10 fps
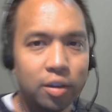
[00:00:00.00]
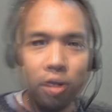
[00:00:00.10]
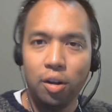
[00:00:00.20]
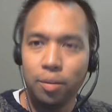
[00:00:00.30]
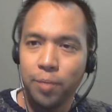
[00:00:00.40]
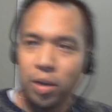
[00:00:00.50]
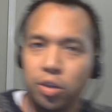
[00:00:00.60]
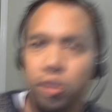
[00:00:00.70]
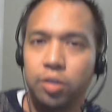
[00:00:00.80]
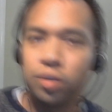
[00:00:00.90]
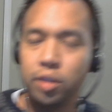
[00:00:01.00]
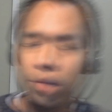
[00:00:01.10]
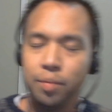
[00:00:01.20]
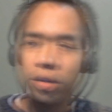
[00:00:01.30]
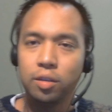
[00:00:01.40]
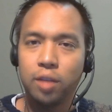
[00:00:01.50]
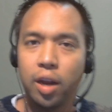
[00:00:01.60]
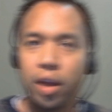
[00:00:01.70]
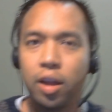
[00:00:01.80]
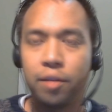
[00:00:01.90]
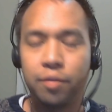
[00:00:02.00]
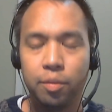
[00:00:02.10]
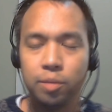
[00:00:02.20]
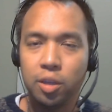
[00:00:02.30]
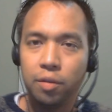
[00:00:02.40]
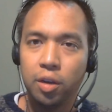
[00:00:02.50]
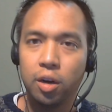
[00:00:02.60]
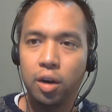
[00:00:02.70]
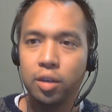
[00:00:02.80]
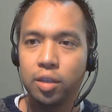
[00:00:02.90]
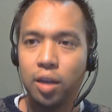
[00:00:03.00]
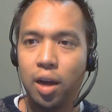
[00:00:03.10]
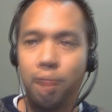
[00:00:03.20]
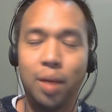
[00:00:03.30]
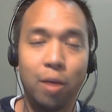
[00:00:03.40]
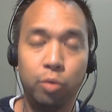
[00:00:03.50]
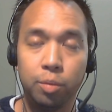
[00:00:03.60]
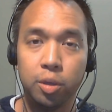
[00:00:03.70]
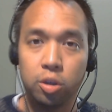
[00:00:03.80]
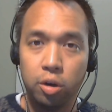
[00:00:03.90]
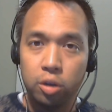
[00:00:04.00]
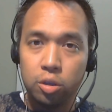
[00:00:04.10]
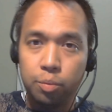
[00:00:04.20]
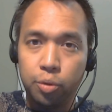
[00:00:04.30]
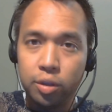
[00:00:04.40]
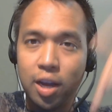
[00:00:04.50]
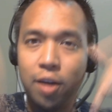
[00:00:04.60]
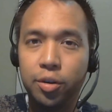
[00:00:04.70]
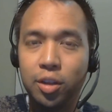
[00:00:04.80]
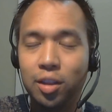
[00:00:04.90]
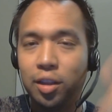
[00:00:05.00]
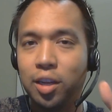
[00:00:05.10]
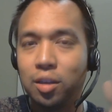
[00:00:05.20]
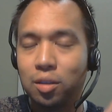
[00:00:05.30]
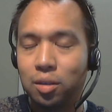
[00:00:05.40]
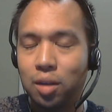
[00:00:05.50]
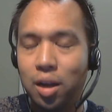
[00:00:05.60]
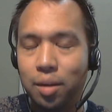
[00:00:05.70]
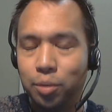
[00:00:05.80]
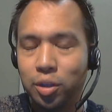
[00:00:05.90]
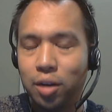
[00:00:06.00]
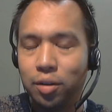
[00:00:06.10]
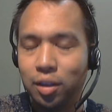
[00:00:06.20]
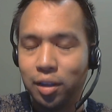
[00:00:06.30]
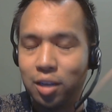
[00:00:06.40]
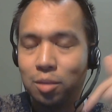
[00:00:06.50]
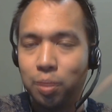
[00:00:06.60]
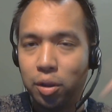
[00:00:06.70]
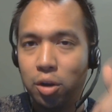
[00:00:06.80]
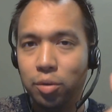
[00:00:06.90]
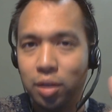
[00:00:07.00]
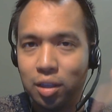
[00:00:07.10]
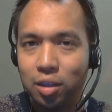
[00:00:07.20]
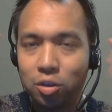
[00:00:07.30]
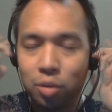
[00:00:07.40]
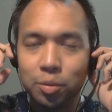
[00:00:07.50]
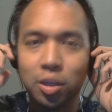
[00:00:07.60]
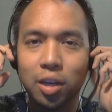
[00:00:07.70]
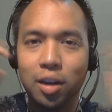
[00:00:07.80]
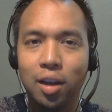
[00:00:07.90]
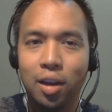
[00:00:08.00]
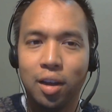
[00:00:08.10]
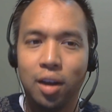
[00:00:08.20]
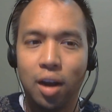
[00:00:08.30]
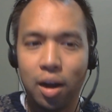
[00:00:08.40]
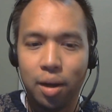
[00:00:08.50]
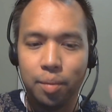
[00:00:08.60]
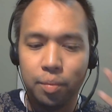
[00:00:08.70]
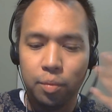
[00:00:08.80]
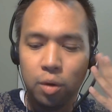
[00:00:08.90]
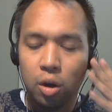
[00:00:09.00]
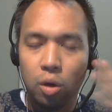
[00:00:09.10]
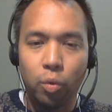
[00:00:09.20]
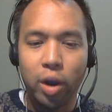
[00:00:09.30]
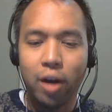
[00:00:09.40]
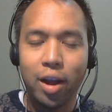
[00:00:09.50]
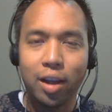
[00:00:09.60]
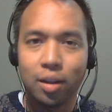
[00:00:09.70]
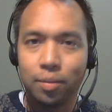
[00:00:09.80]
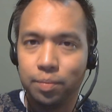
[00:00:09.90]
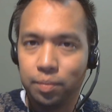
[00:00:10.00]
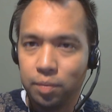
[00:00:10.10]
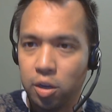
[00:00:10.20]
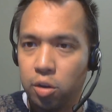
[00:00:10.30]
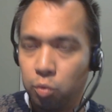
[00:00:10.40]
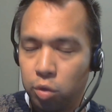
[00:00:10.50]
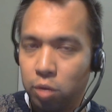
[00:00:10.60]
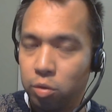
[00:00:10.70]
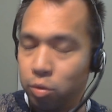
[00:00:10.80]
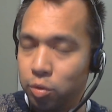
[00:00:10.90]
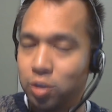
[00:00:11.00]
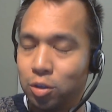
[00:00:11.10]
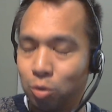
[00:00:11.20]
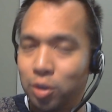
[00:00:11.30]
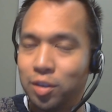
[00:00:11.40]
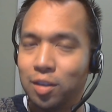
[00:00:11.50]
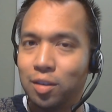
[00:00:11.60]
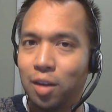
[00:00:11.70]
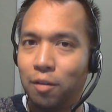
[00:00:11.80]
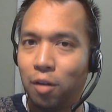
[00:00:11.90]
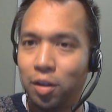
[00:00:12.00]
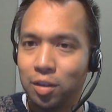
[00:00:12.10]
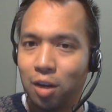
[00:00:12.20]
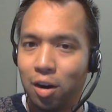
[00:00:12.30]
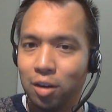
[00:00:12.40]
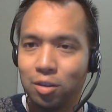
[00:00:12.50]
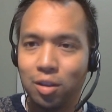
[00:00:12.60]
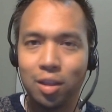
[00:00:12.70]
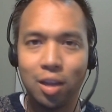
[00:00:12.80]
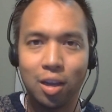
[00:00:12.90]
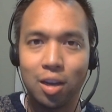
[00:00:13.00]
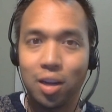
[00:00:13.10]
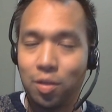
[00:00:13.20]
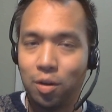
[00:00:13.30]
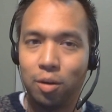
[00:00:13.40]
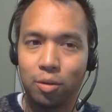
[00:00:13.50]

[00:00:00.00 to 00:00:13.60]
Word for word: are all pictures, images that I got from DeviantArt. I will be sure to put down in the links, below in the description, where I... You know, the sources of all this art so that they can get their